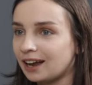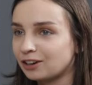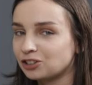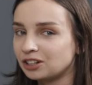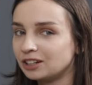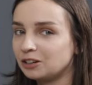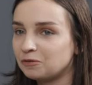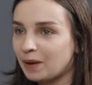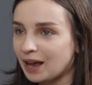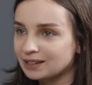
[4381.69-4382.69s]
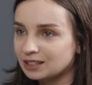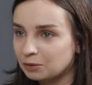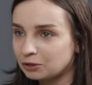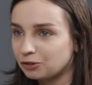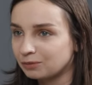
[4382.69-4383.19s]
actually passed a
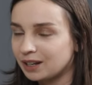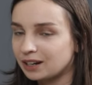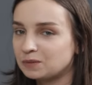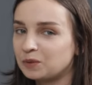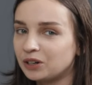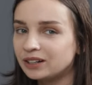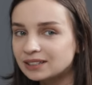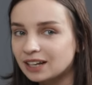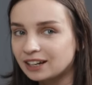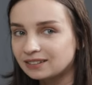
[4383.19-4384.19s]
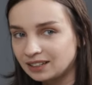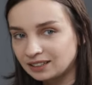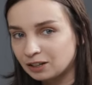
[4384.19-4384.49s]
bit from that experience, I think